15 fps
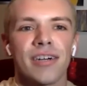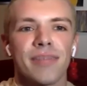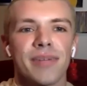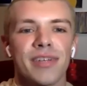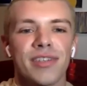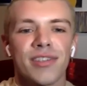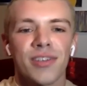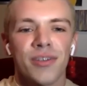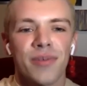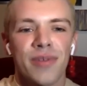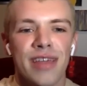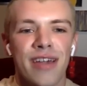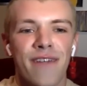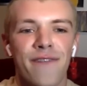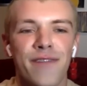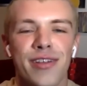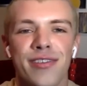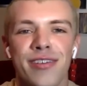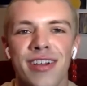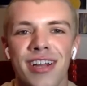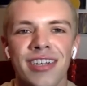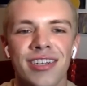So without further
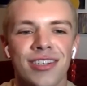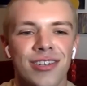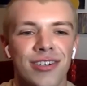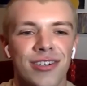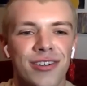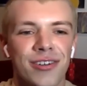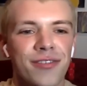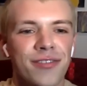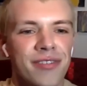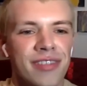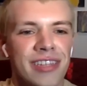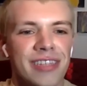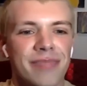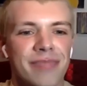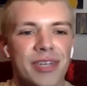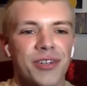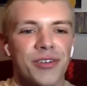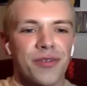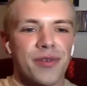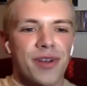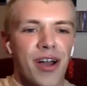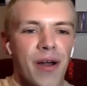ado, let's make sure
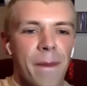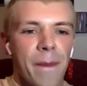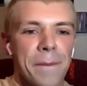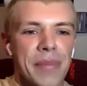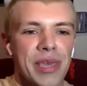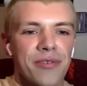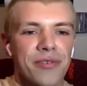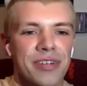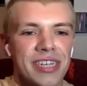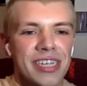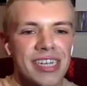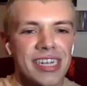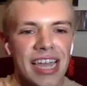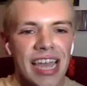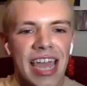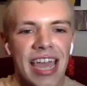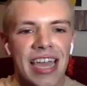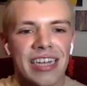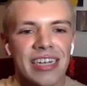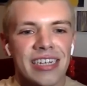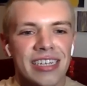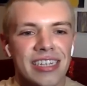we're all muted
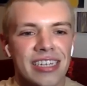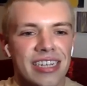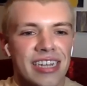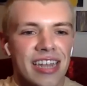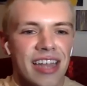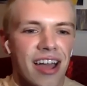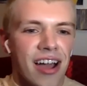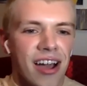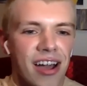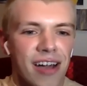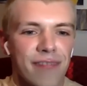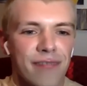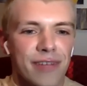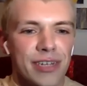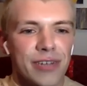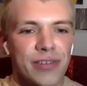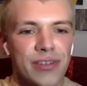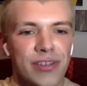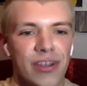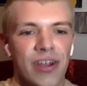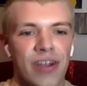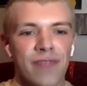and videos
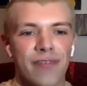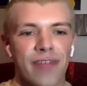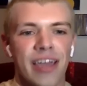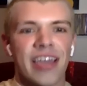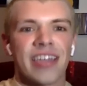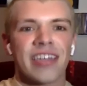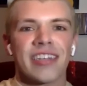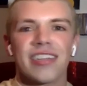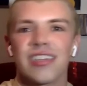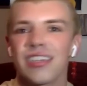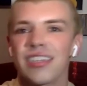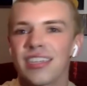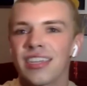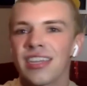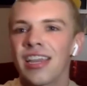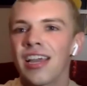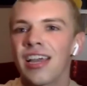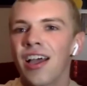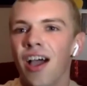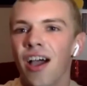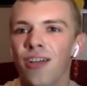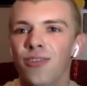off, and
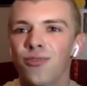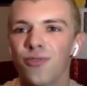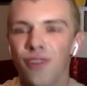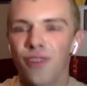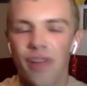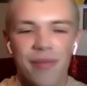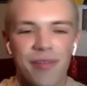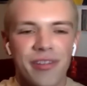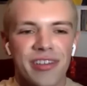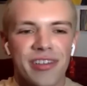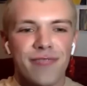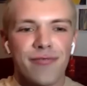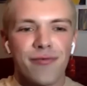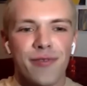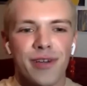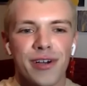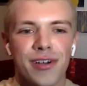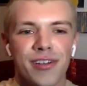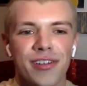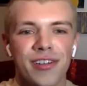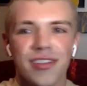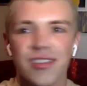Arturo, I believe,
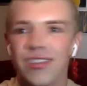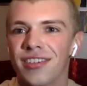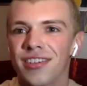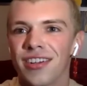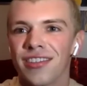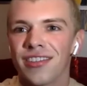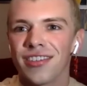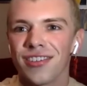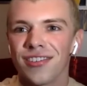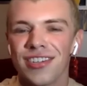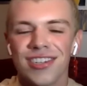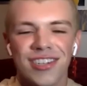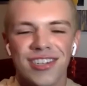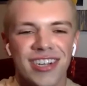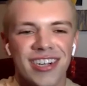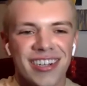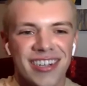will start the screen share.